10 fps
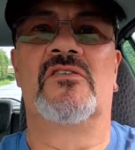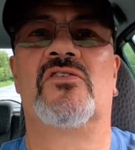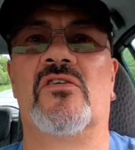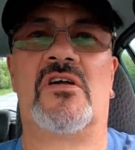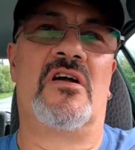
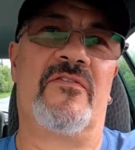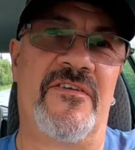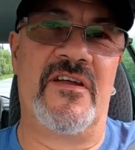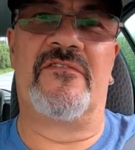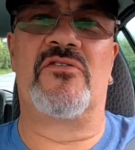Took a
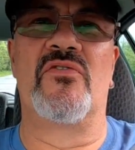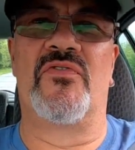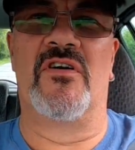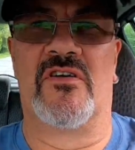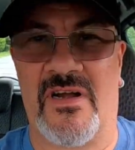fair few
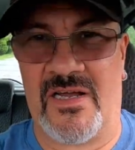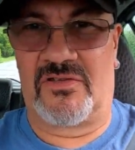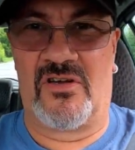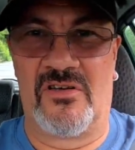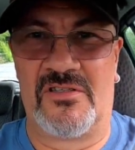
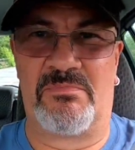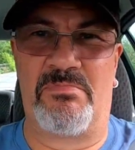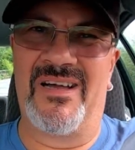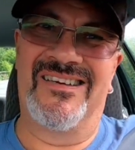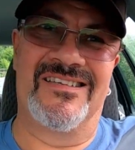photographs guys,
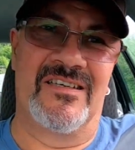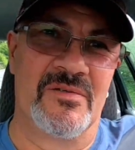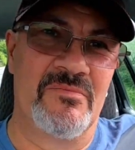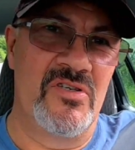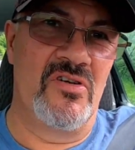but
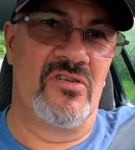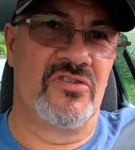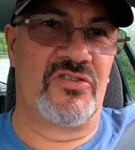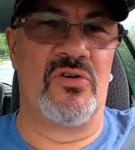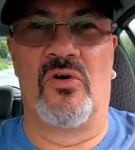I'm
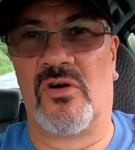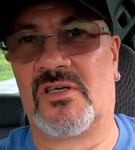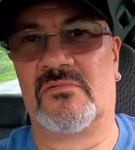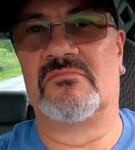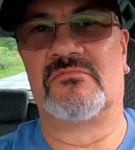not
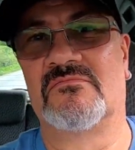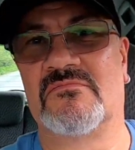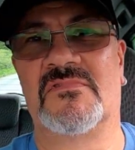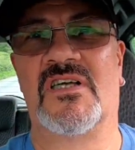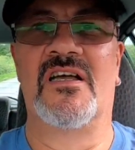sure
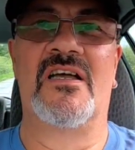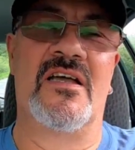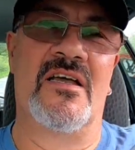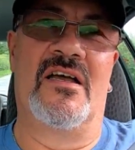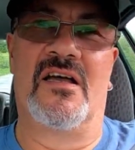
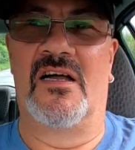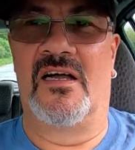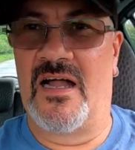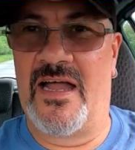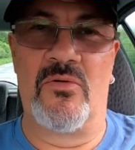
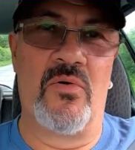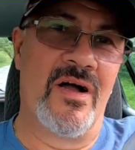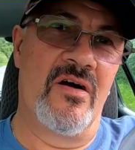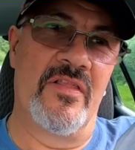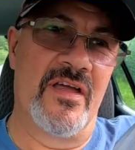how
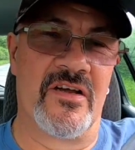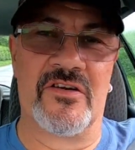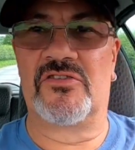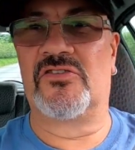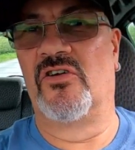well they're going
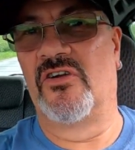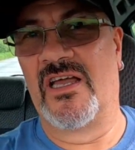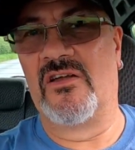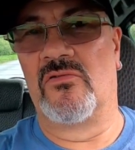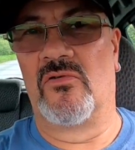to turn
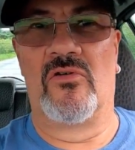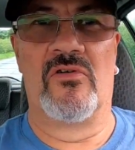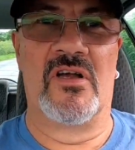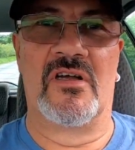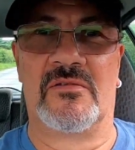out,
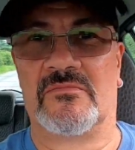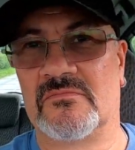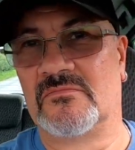or